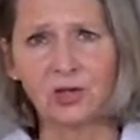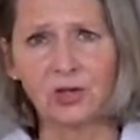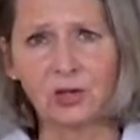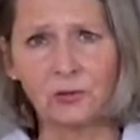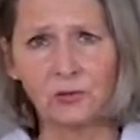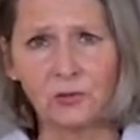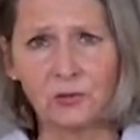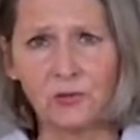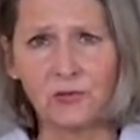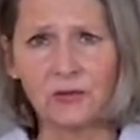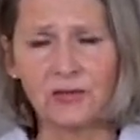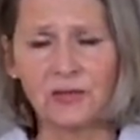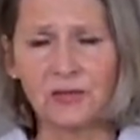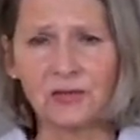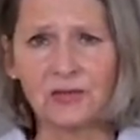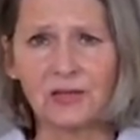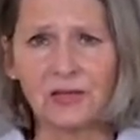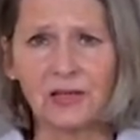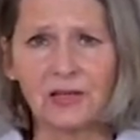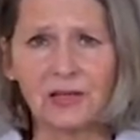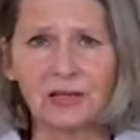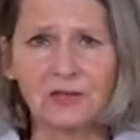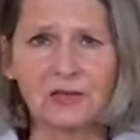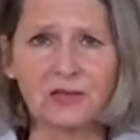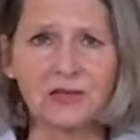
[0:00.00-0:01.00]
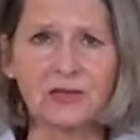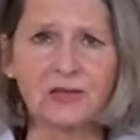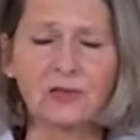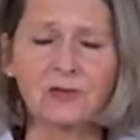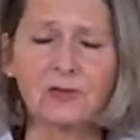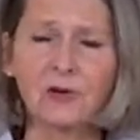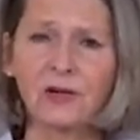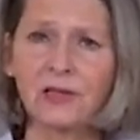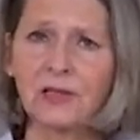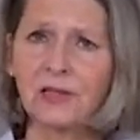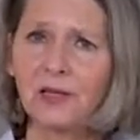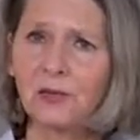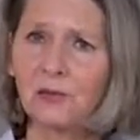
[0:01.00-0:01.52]
from a fall
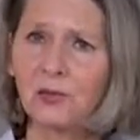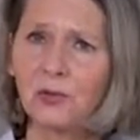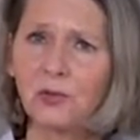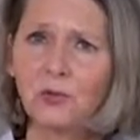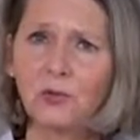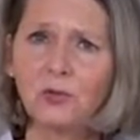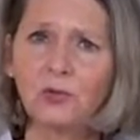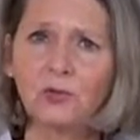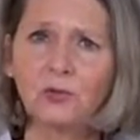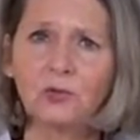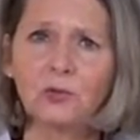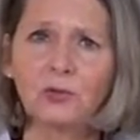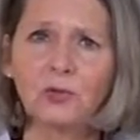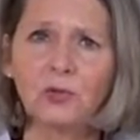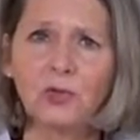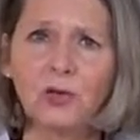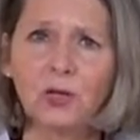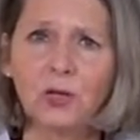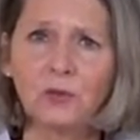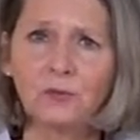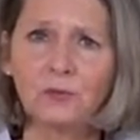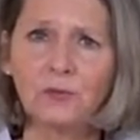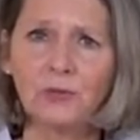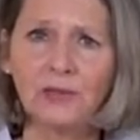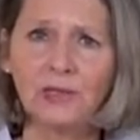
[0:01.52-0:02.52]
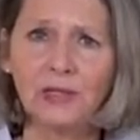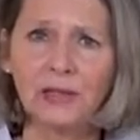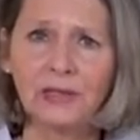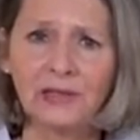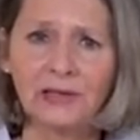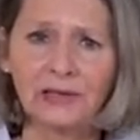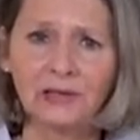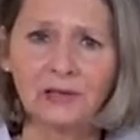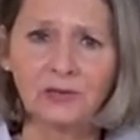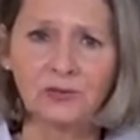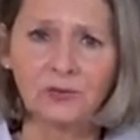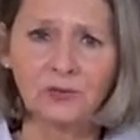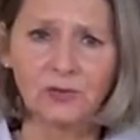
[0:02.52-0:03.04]
can cause bleeding and a
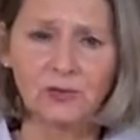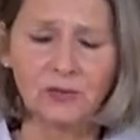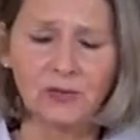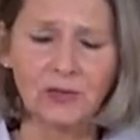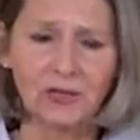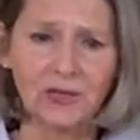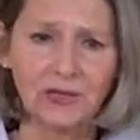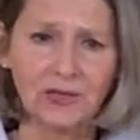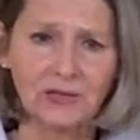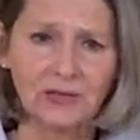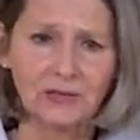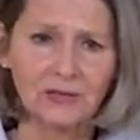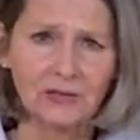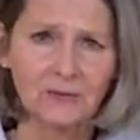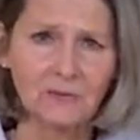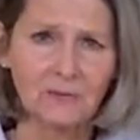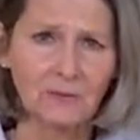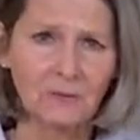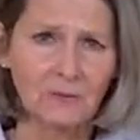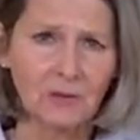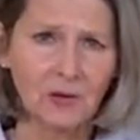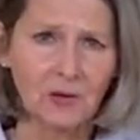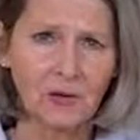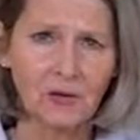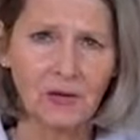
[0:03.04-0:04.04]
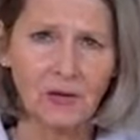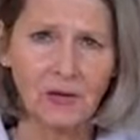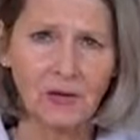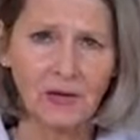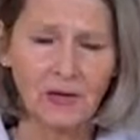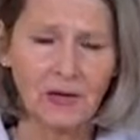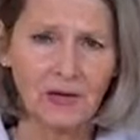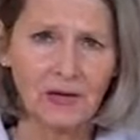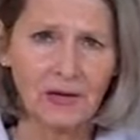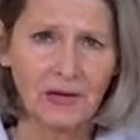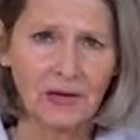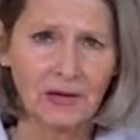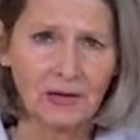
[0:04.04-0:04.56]
hemorrhage in the
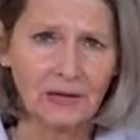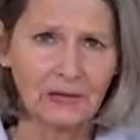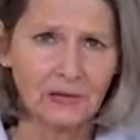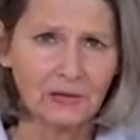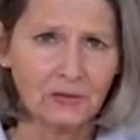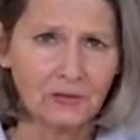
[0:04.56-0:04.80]
brain